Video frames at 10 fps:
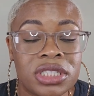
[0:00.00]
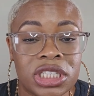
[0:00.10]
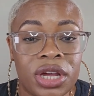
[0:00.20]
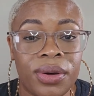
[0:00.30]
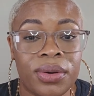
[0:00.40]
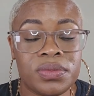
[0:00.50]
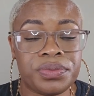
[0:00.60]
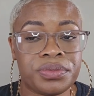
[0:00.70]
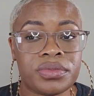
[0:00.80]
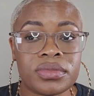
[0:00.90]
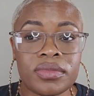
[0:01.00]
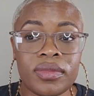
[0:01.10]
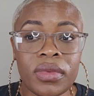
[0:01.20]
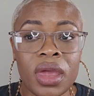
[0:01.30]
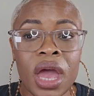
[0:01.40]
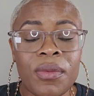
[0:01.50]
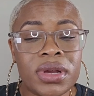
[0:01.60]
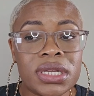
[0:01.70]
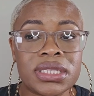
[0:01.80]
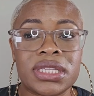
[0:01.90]
So I
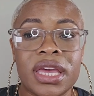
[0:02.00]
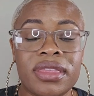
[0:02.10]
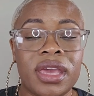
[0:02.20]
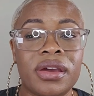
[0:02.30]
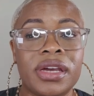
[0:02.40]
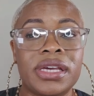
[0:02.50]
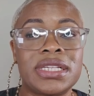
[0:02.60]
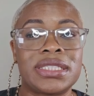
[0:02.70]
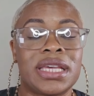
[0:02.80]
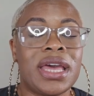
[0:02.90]
want to say the areas